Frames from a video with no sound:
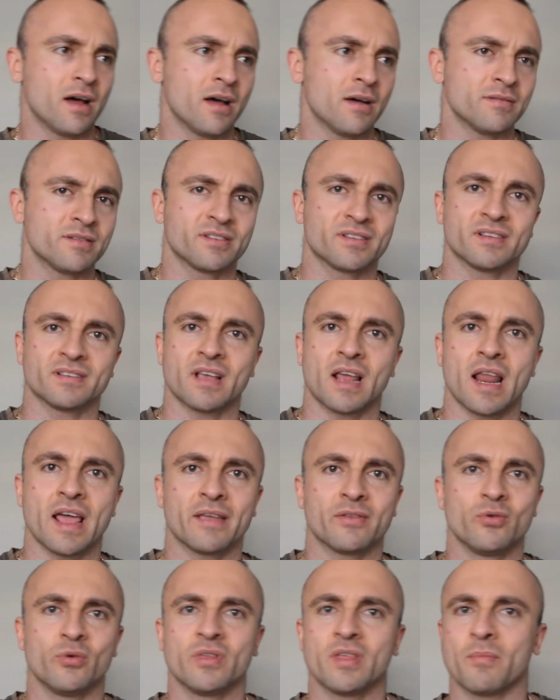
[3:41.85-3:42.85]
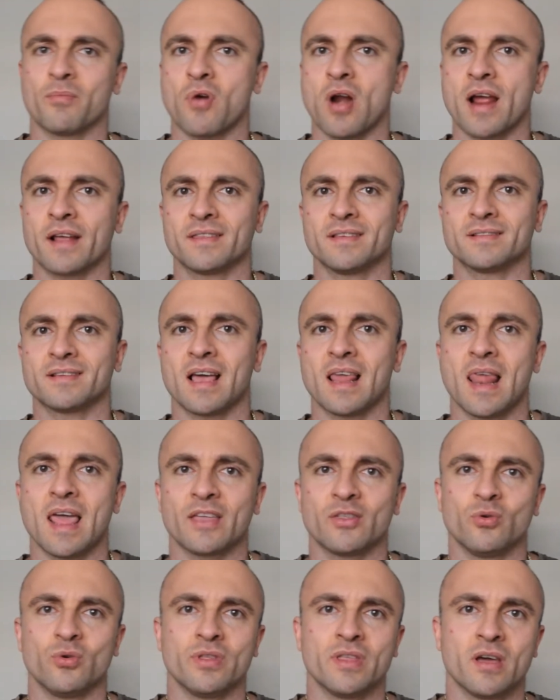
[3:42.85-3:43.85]
just because I like doing the practice. I like
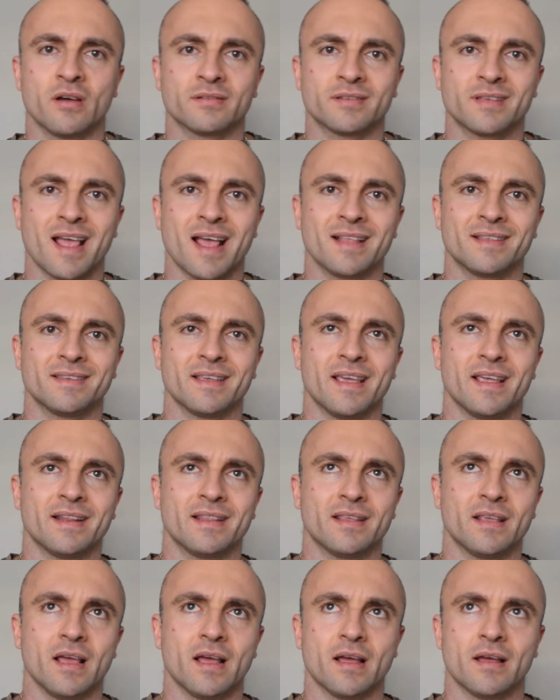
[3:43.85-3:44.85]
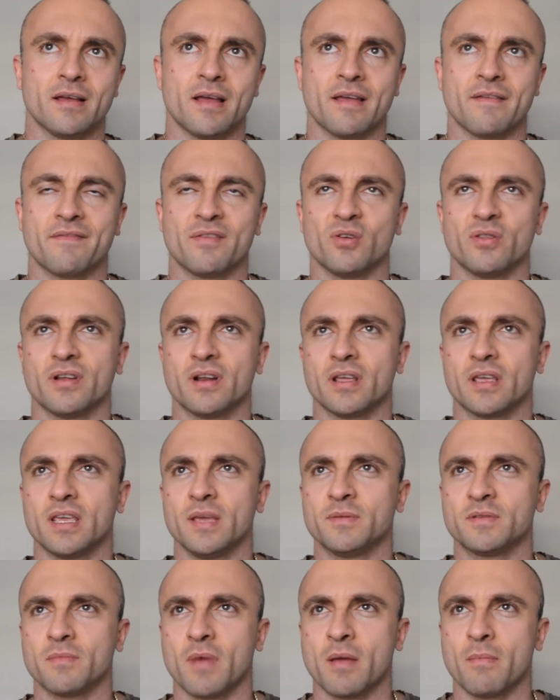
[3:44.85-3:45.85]
doing the LSATs. I feel that it
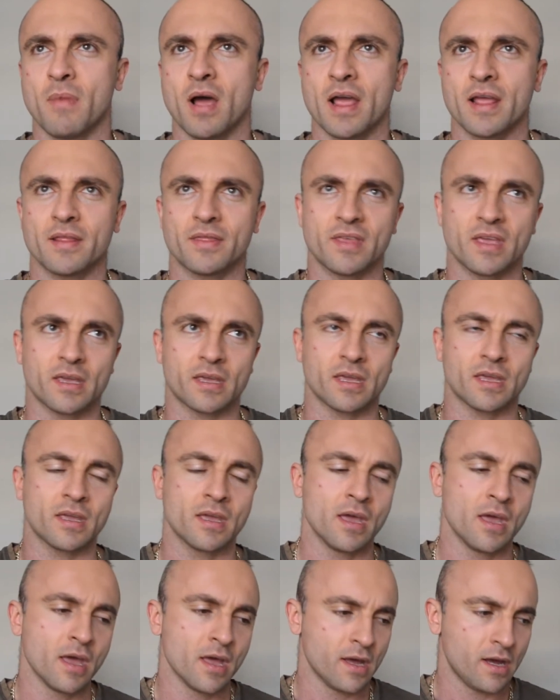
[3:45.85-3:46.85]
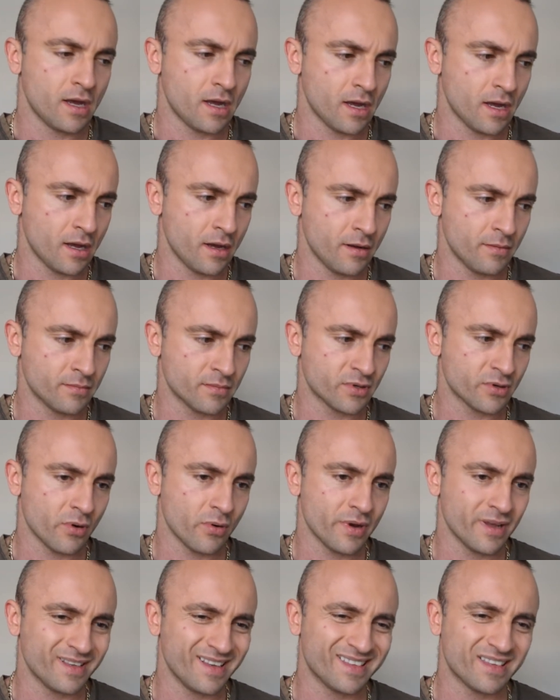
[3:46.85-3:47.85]
keeps my mind thinking. So
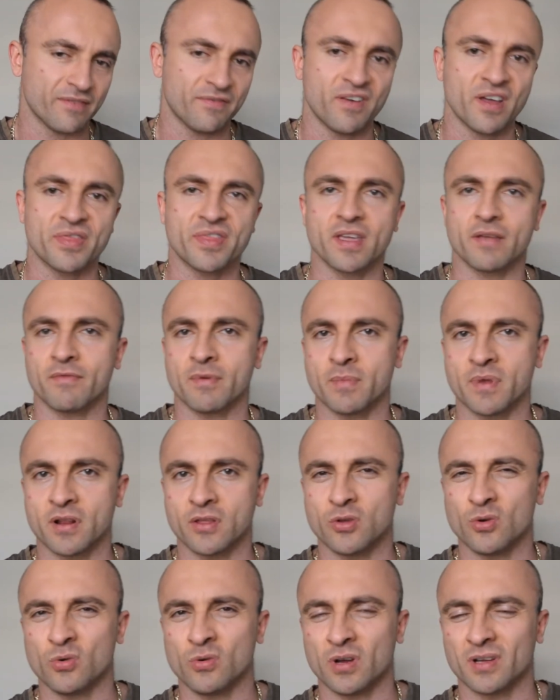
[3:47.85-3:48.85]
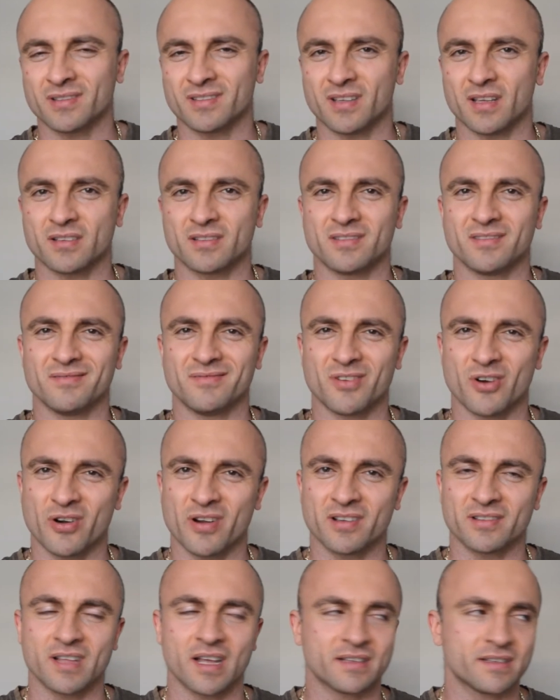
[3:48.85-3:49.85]
it's a fun thing for me to do, as nerdy
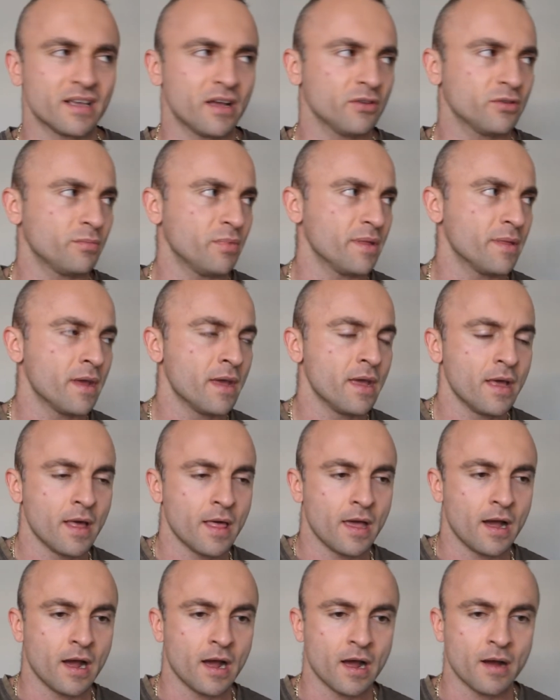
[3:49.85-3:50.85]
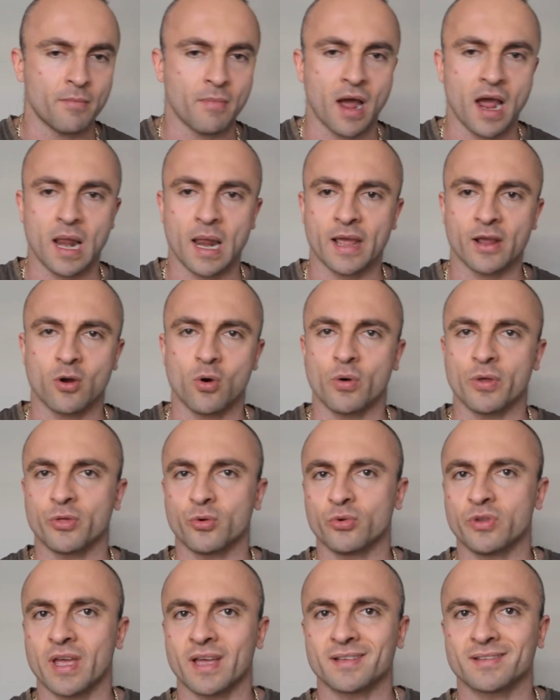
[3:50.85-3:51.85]
as that sounds, but I like going
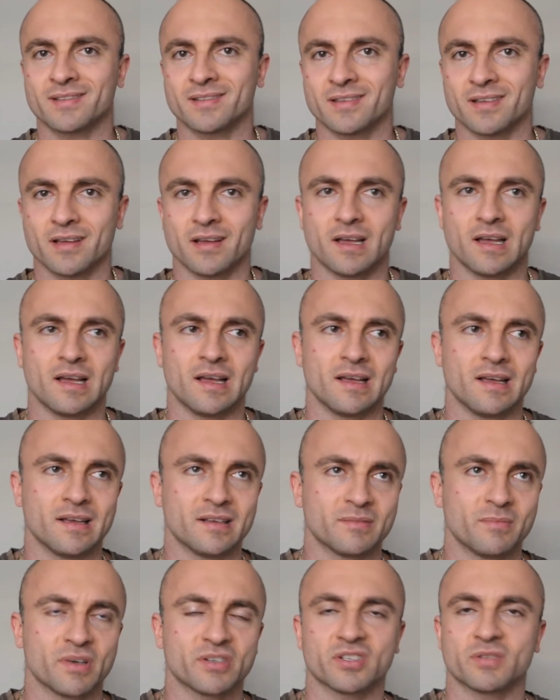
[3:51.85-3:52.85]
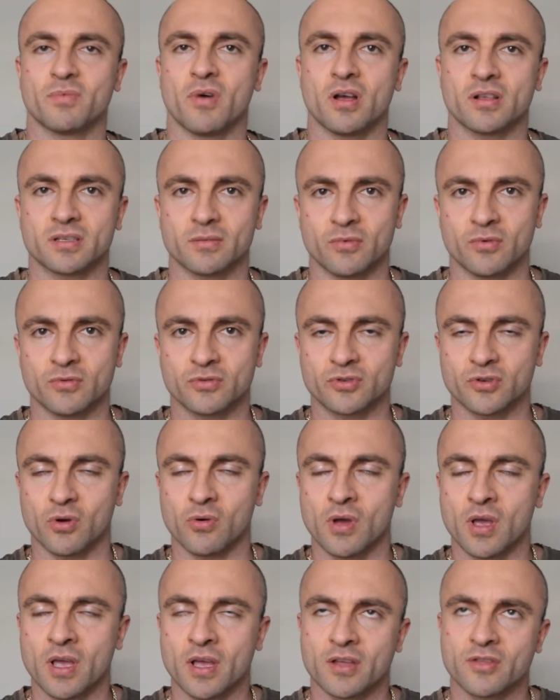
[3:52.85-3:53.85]
through tests as much as possible.
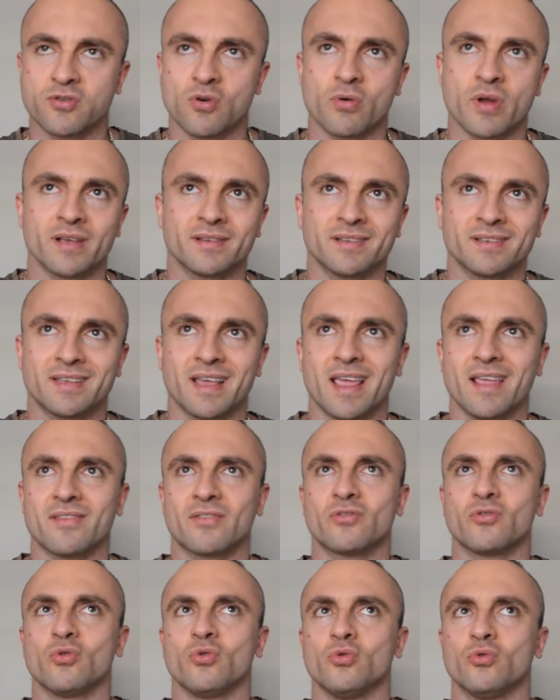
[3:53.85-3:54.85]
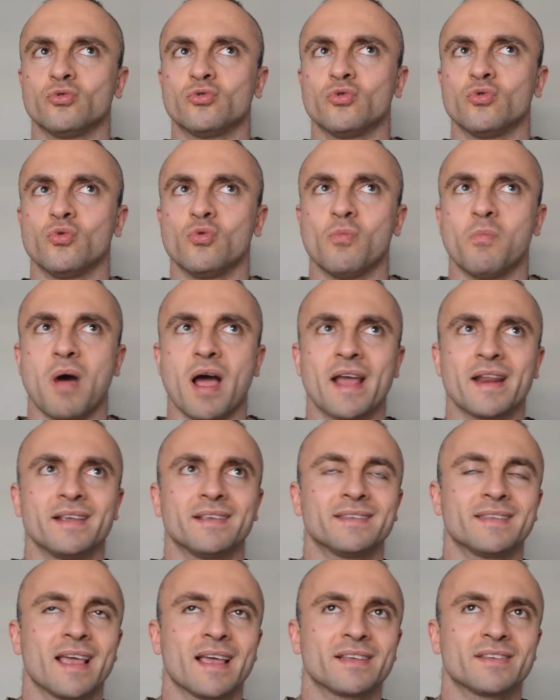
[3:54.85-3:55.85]
So don't hesitate to buy these
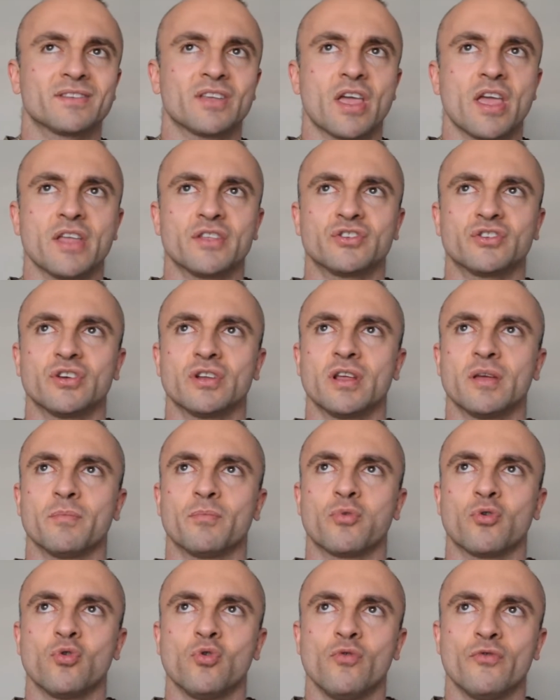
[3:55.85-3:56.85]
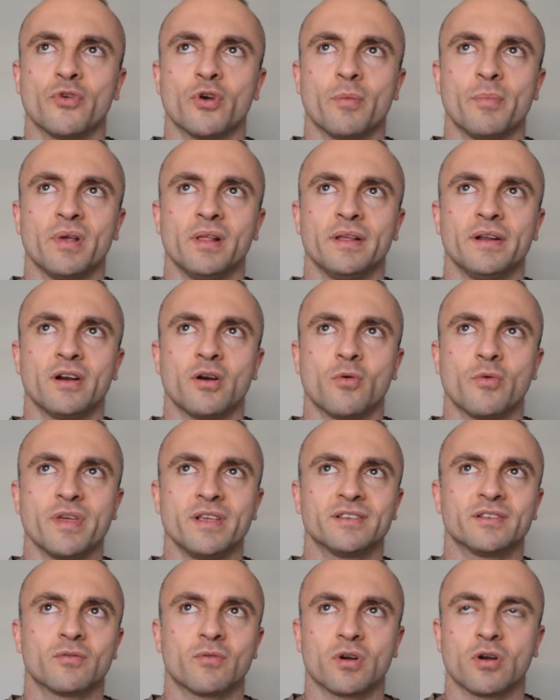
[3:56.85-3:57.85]
tests. It's going to improve your ability to
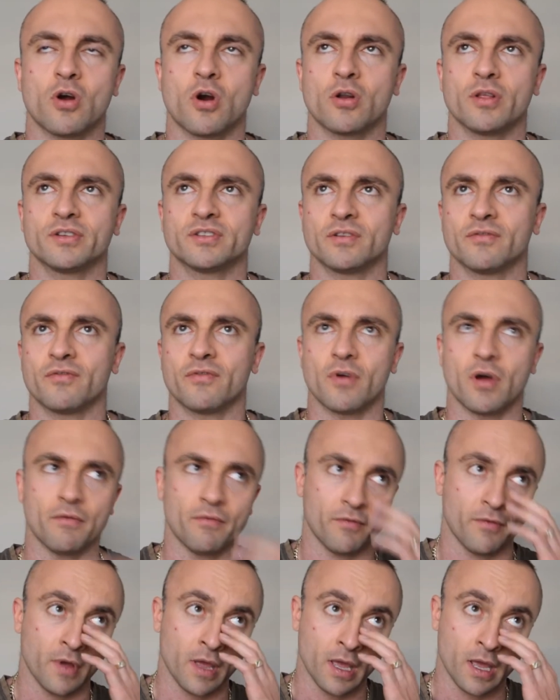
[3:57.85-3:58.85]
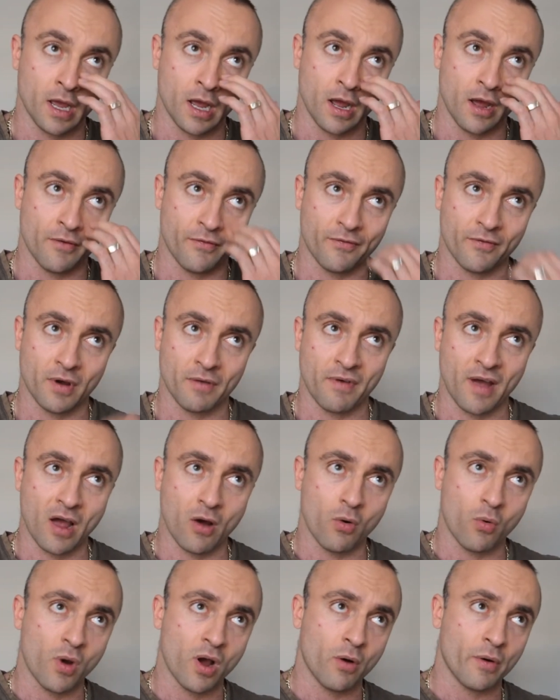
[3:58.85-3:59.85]
reason regardless of how
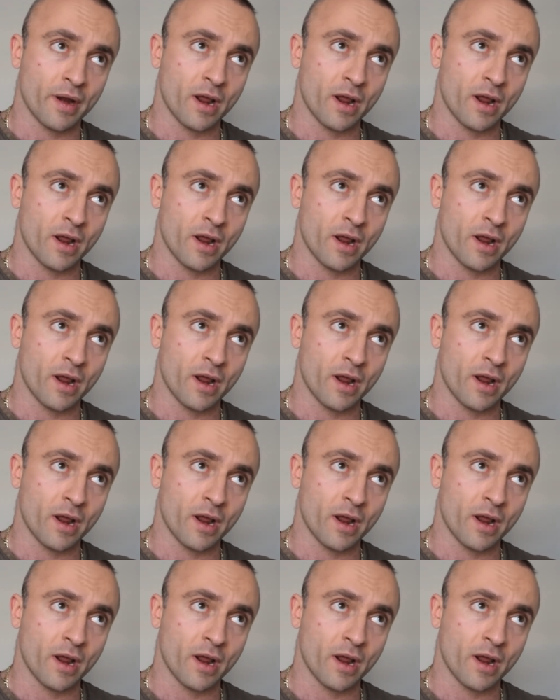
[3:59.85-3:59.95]
well it